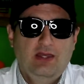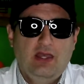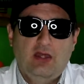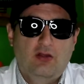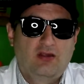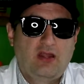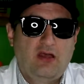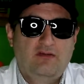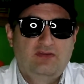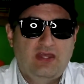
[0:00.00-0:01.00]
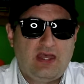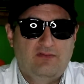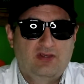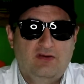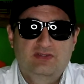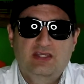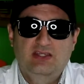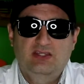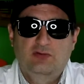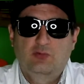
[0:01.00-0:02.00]
and I'd love to have a
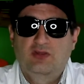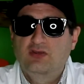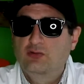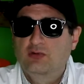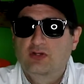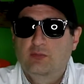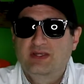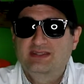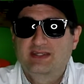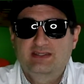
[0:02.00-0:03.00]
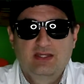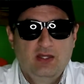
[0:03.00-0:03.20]
conversation with you or your business